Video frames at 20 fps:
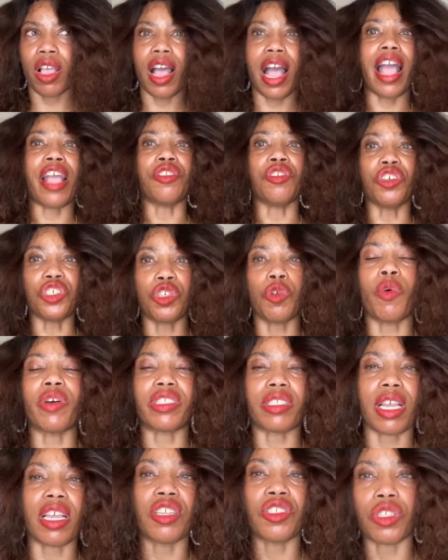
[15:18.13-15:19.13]
I know she
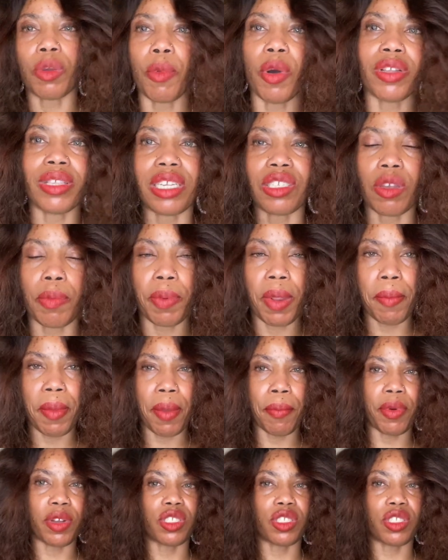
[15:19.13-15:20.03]
was taking some other supplement,